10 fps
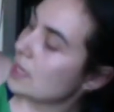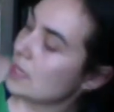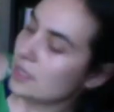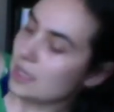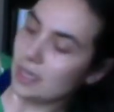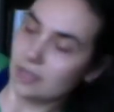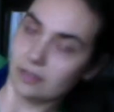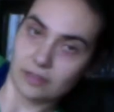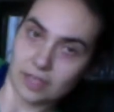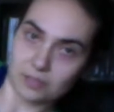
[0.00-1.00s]
And
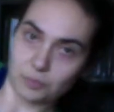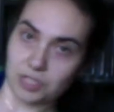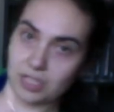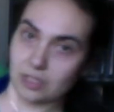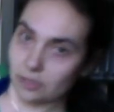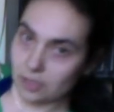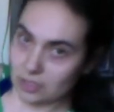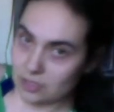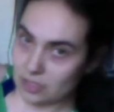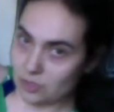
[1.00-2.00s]
that's particularly because
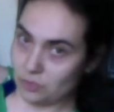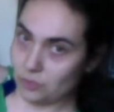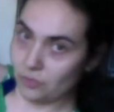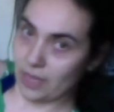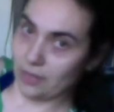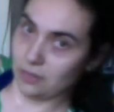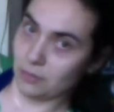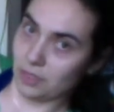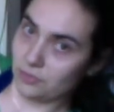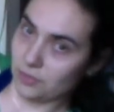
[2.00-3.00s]
as you move out, you might
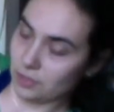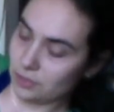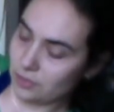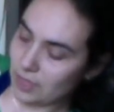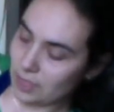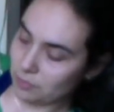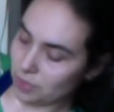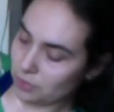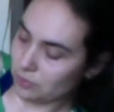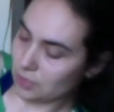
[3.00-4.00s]
feel that bone
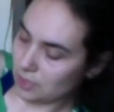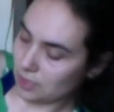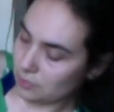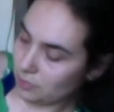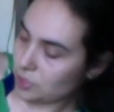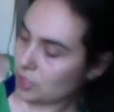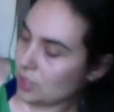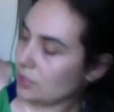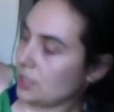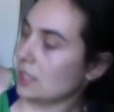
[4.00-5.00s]
pushing or
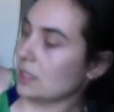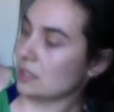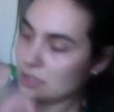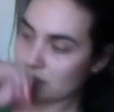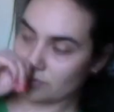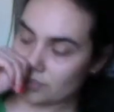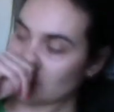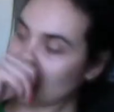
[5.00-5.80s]
digging into the floor.